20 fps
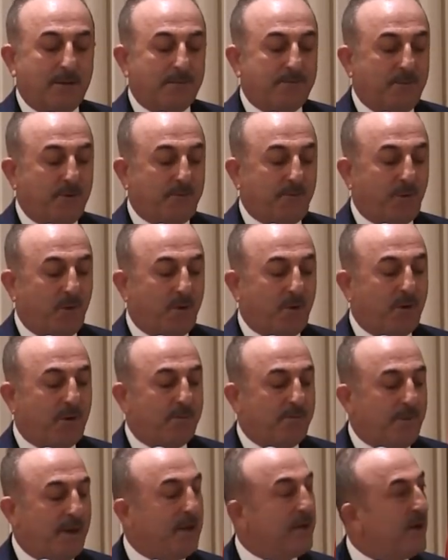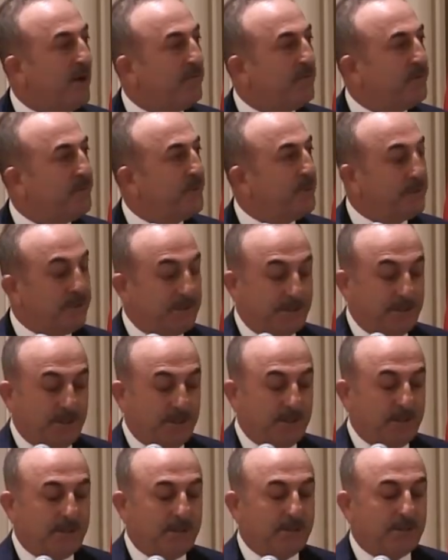before my government
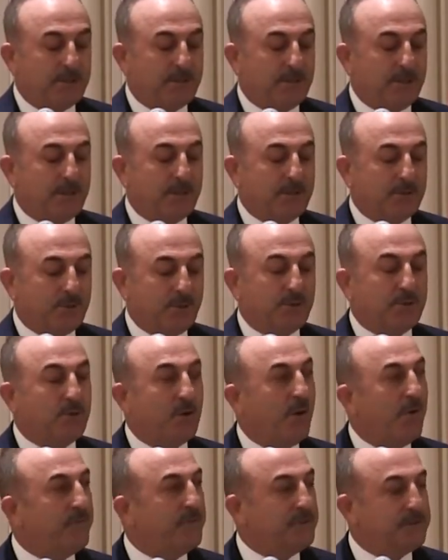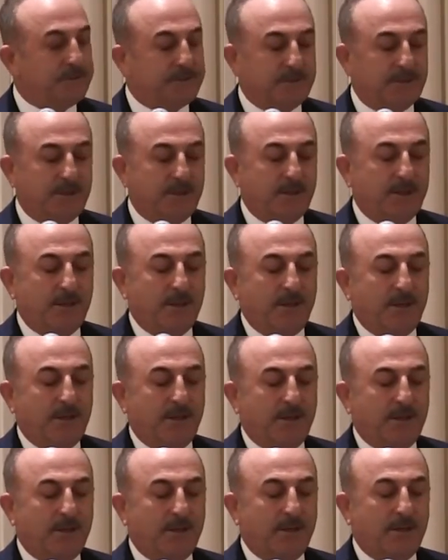took the office.
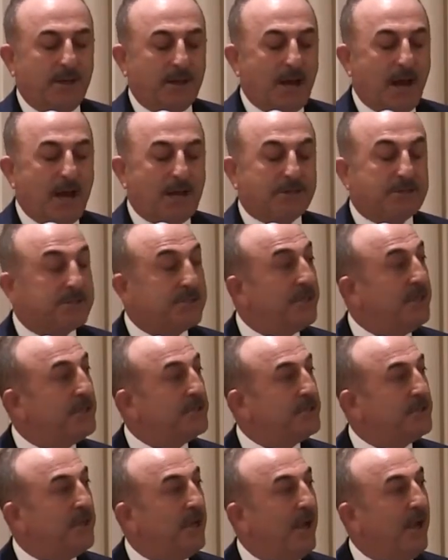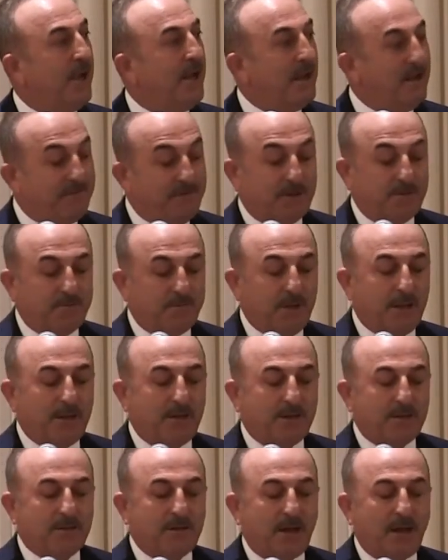It has reached $11
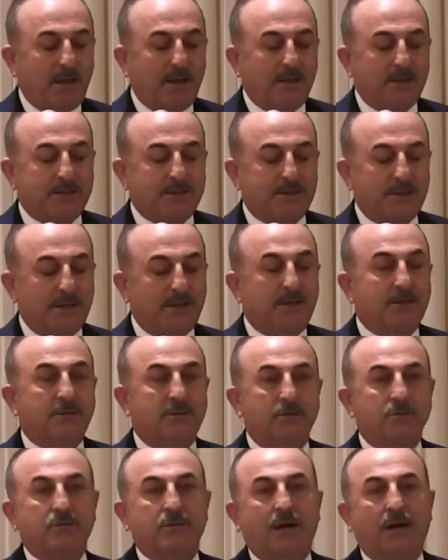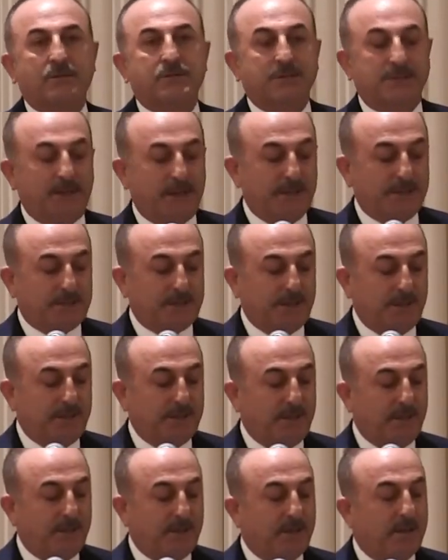billion in
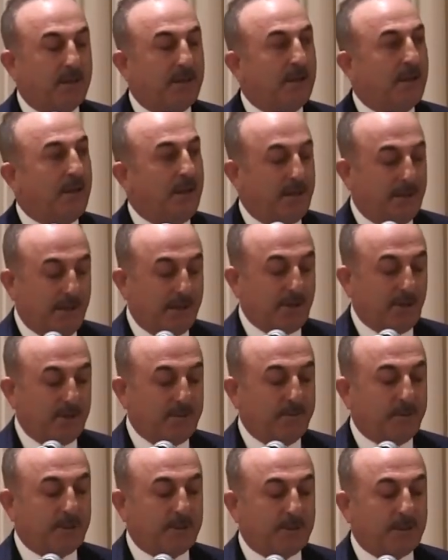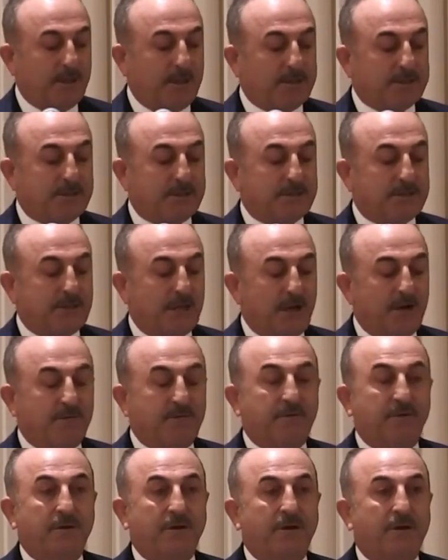2018, and economic relations have
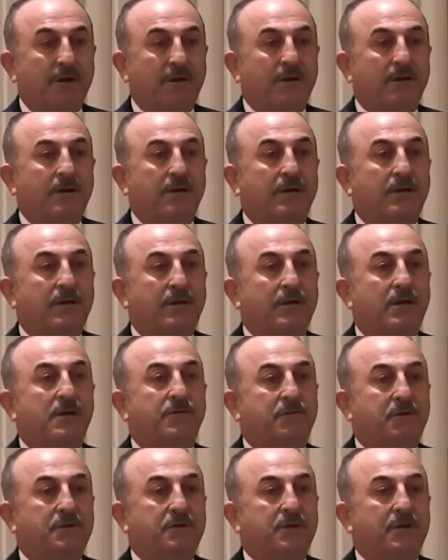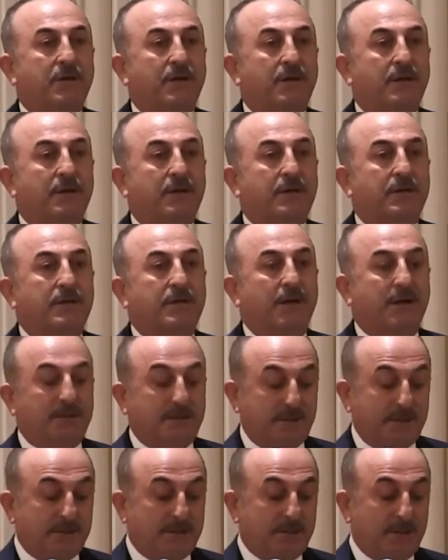even
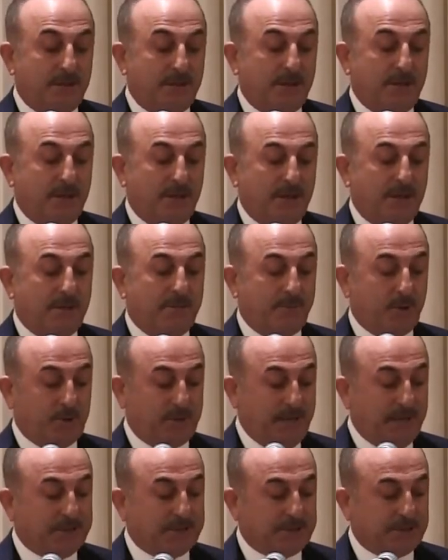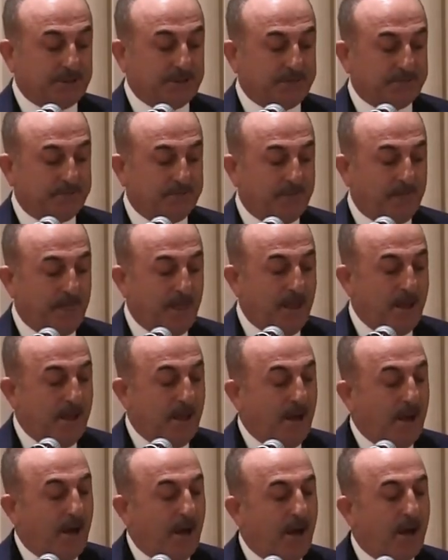greater potential.
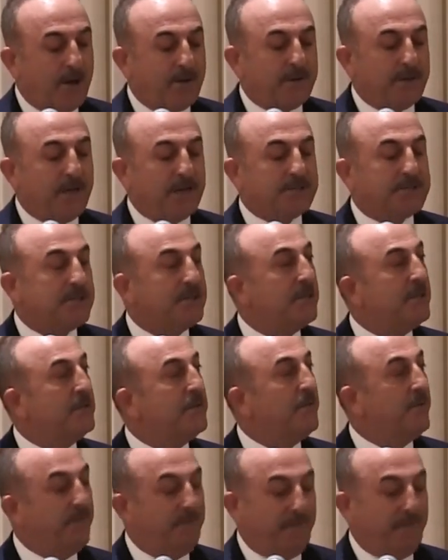Our national